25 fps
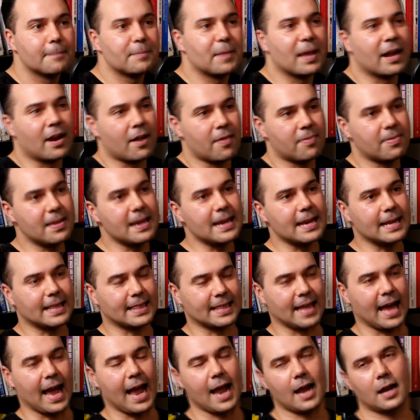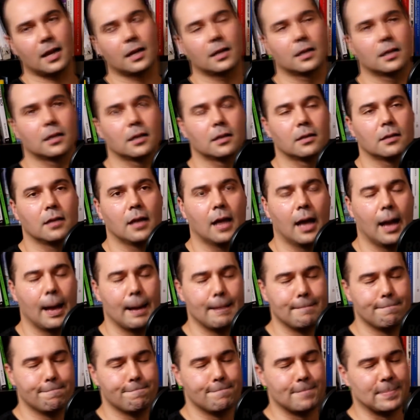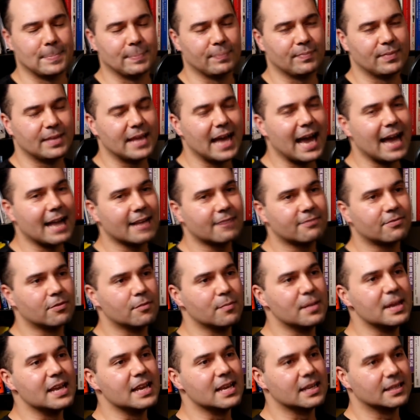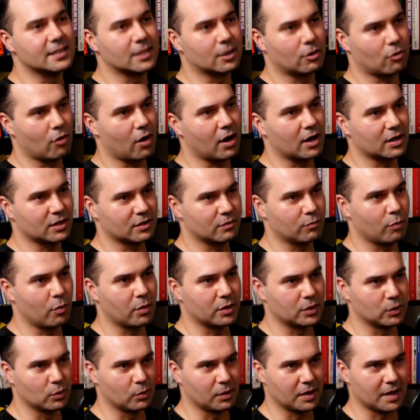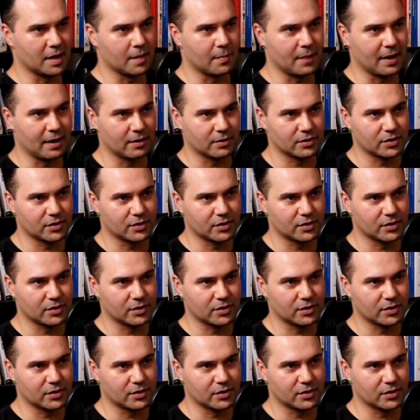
And I think that that for me is the crux of what we're talking about.